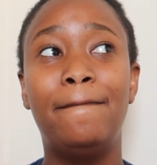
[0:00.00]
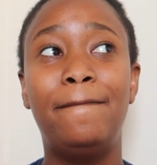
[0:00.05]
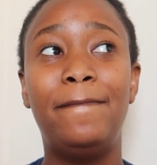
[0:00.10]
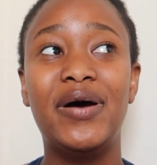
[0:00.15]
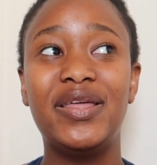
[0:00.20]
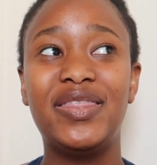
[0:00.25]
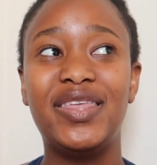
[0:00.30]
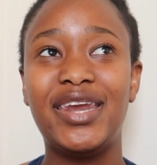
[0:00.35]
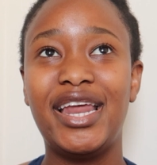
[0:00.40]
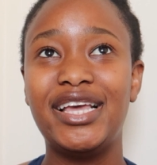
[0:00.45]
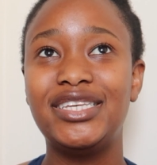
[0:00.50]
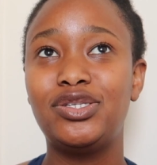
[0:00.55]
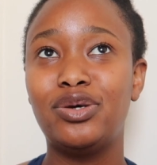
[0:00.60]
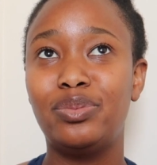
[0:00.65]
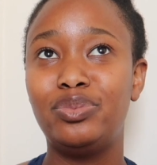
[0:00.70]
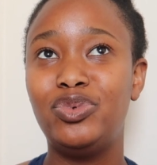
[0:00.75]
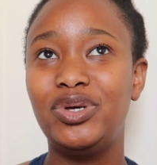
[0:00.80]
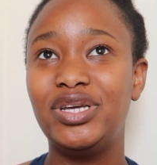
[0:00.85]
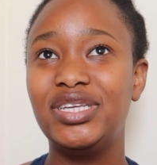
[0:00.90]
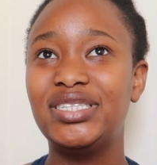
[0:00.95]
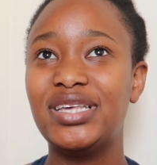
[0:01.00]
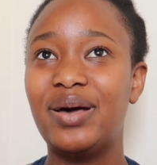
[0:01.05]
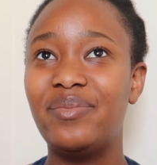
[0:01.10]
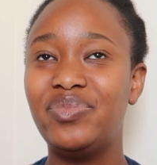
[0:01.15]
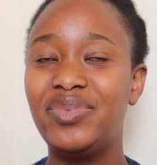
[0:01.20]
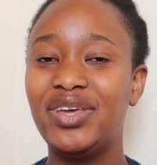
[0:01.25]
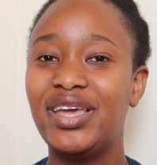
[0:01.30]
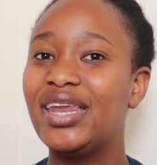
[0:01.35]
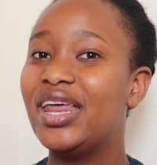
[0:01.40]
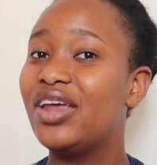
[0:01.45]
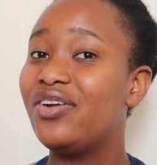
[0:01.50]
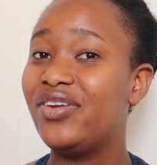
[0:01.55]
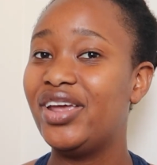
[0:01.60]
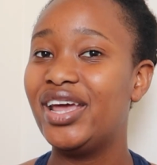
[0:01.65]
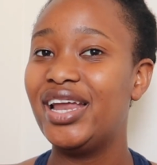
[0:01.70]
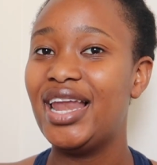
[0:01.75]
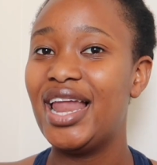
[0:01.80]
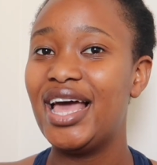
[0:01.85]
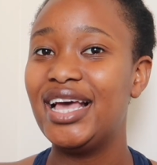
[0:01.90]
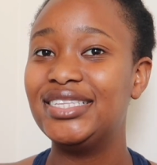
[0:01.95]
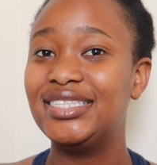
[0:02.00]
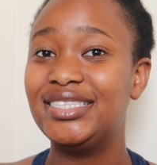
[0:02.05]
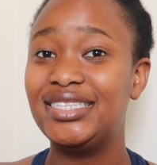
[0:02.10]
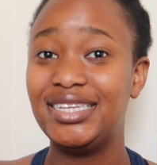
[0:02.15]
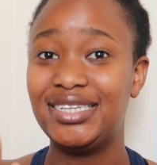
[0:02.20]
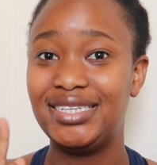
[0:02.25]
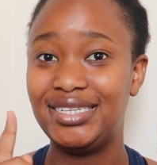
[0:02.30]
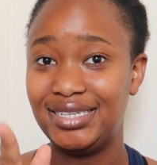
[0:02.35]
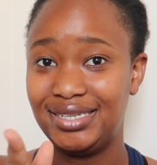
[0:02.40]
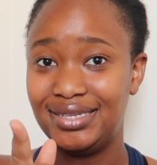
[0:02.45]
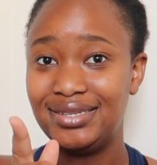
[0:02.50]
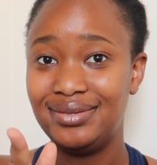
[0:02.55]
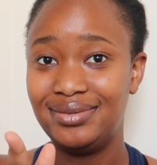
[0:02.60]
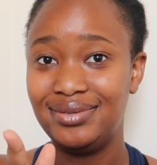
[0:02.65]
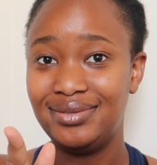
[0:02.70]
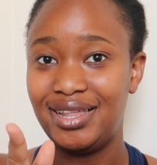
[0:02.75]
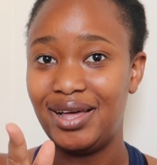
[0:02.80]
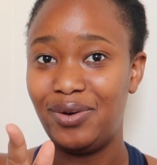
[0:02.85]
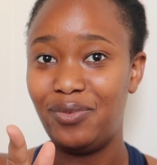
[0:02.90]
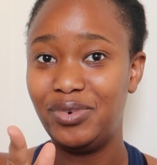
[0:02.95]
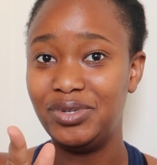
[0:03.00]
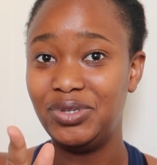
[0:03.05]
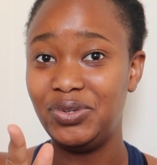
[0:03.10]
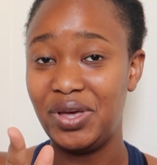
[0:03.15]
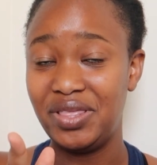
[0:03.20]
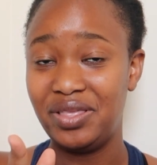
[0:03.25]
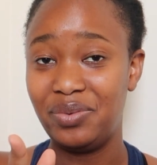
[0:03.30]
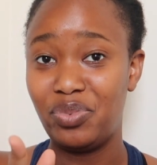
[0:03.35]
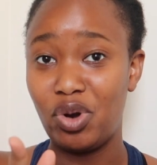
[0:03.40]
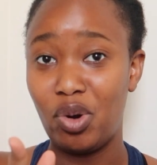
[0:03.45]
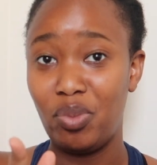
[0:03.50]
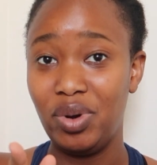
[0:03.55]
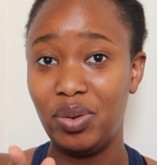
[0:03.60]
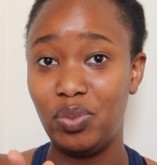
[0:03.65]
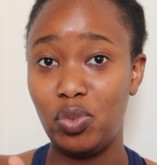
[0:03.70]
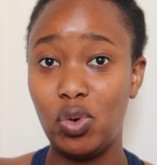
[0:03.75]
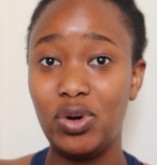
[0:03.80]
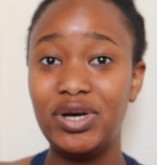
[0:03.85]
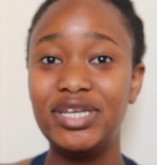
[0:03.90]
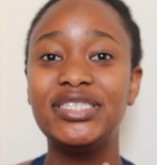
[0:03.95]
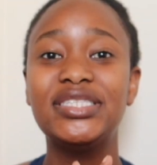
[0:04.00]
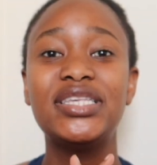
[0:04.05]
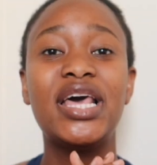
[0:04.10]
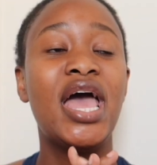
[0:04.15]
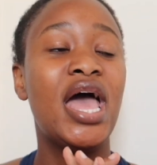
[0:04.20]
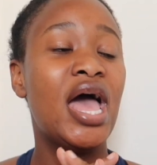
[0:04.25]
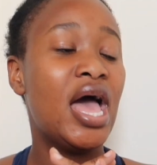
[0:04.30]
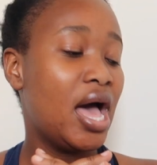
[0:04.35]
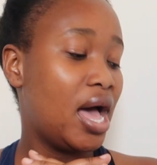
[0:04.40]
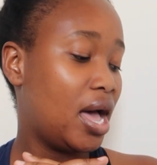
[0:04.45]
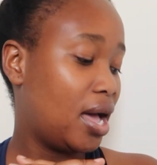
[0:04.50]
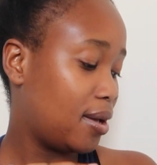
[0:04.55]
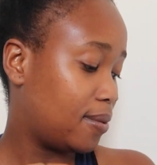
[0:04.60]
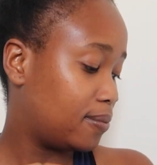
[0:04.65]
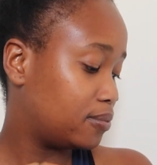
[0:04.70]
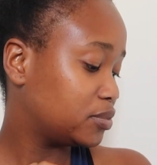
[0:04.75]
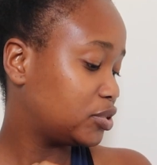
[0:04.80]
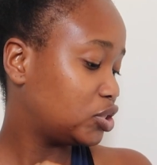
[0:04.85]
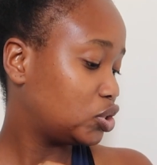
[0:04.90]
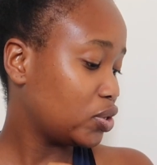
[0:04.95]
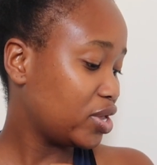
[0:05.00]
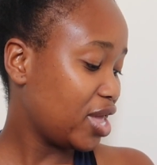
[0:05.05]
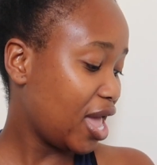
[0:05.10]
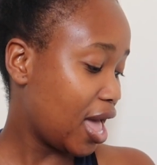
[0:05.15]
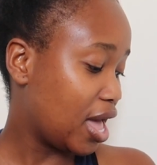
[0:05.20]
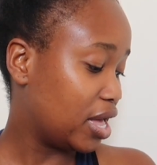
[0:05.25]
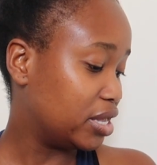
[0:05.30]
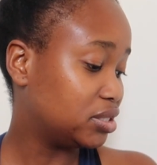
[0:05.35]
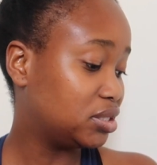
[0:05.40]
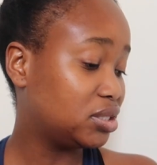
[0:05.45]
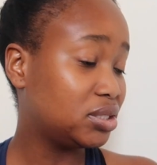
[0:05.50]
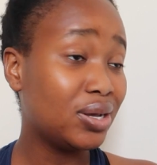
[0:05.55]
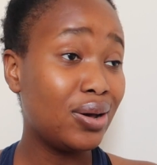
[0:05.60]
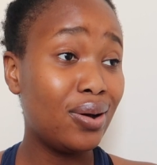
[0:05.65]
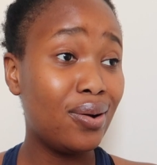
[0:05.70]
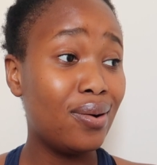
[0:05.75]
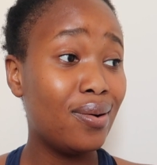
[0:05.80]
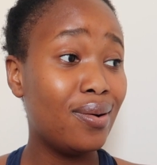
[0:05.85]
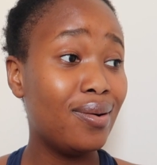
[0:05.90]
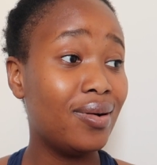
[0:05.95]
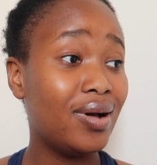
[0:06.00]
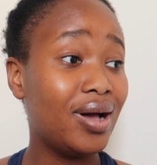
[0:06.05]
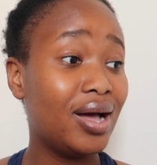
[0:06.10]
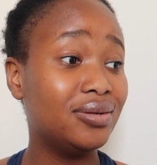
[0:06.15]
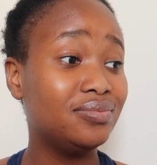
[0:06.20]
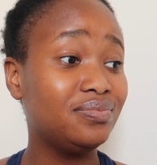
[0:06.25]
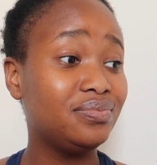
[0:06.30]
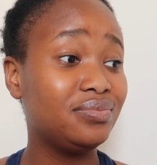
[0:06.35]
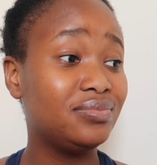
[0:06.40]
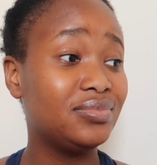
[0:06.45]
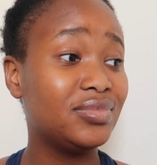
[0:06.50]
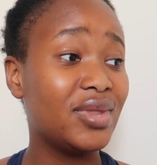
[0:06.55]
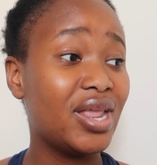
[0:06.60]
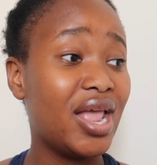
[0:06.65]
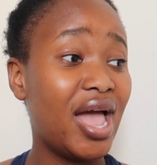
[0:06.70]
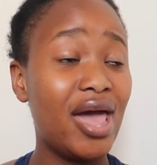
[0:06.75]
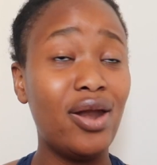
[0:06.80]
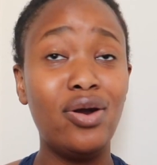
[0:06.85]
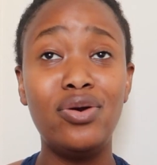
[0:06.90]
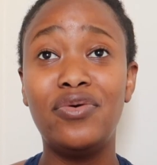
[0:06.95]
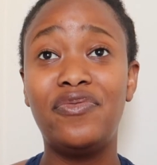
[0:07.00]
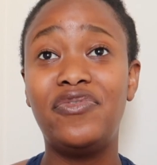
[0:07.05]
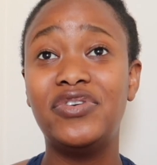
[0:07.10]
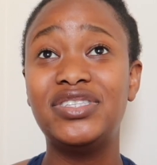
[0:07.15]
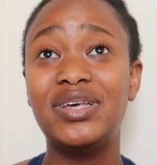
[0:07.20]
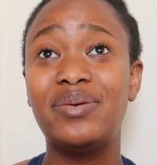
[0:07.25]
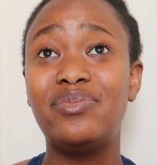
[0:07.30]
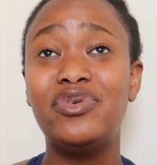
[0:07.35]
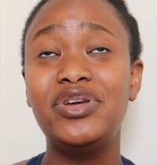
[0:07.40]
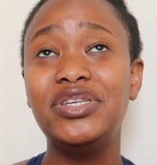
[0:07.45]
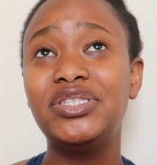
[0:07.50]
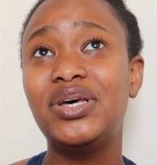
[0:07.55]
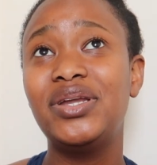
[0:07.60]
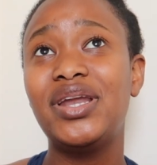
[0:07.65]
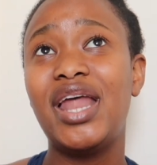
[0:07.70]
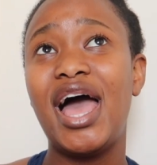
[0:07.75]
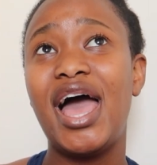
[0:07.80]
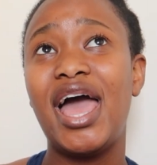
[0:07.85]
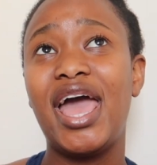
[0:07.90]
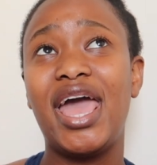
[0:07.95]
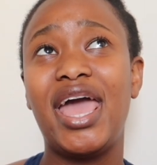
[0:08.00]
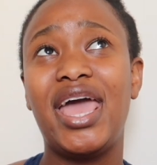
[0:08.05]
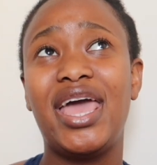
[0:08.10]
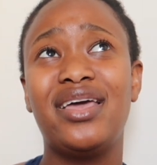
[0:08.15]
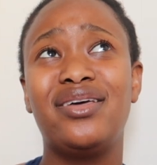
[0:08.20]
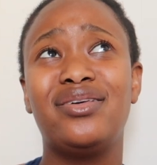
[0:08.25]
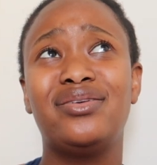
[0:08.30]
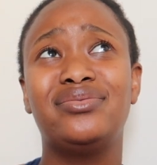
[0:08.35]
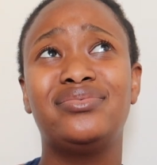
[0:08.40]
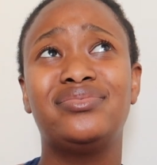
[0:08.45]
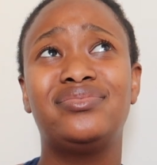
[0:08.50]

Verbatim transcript: but then i stopped doing something and i realized that that was where the problem was um, so yeah so i don't know for some reason i